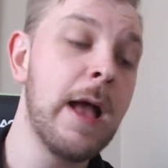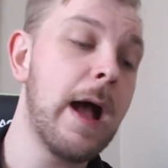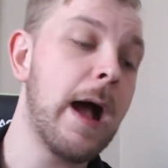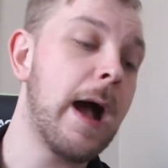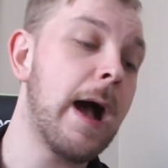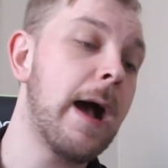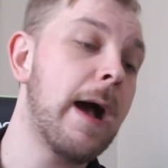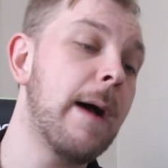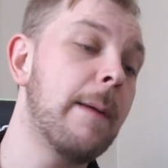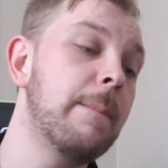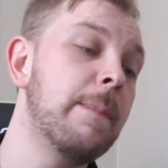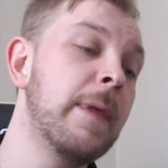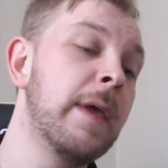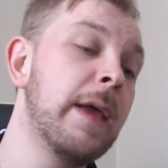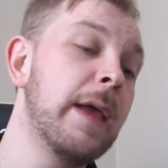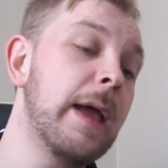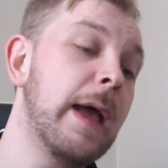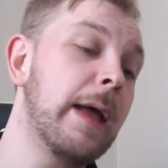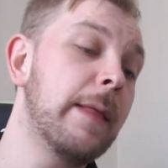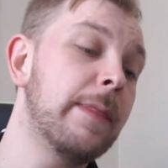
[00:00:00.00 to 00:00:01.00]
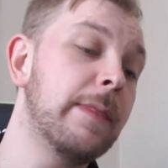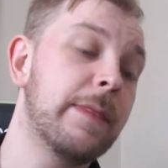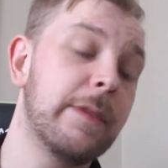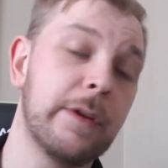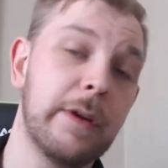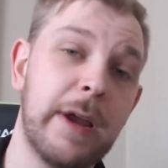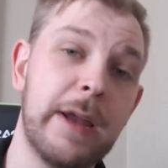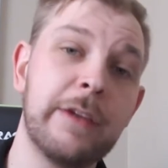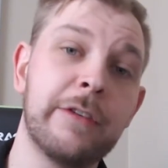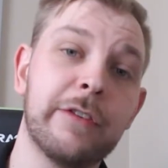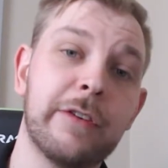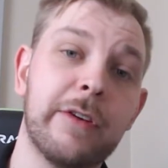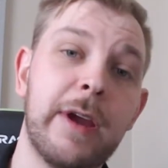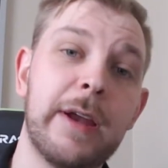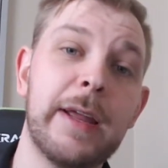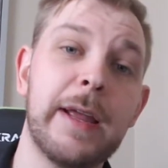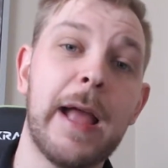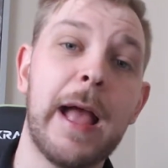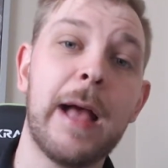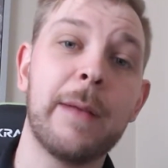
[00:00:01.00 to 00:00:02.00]
And they're
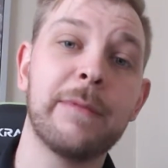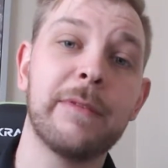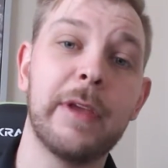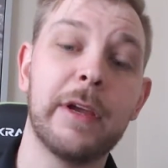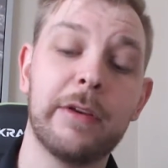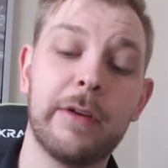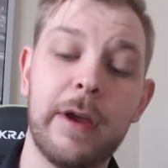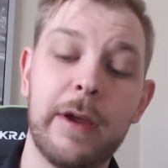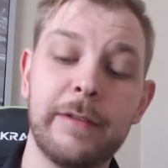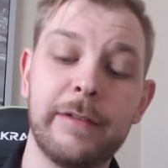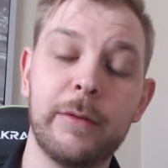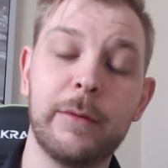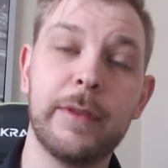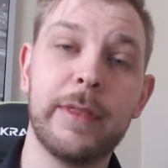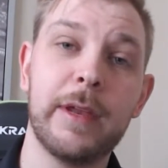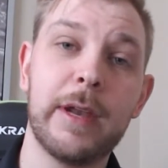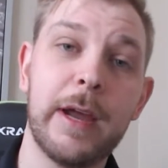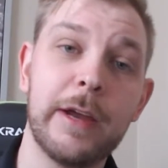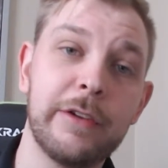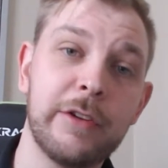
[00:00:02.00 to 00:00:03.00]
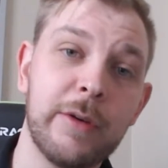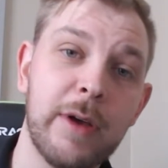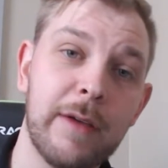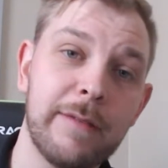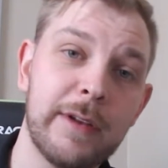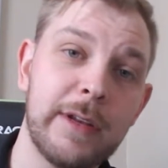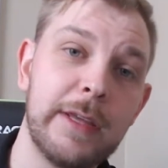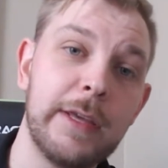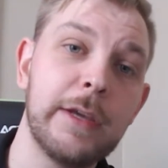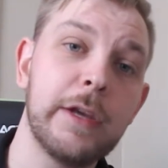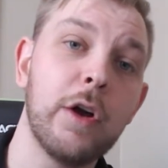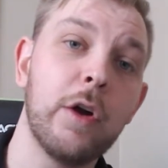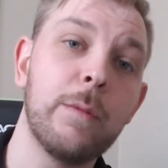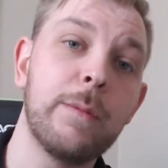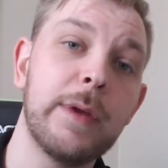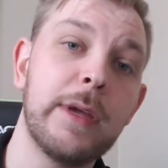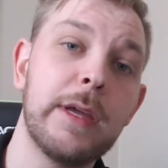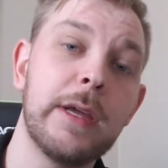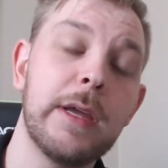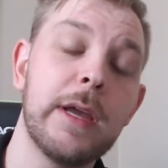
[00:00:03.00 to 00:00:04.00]
integrating apps like crazy with it. I do have an
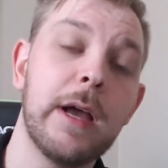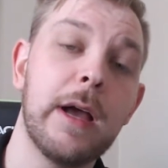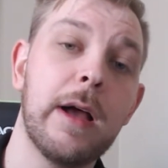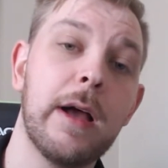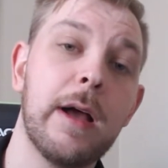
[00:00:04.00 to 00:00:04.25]
Ecobee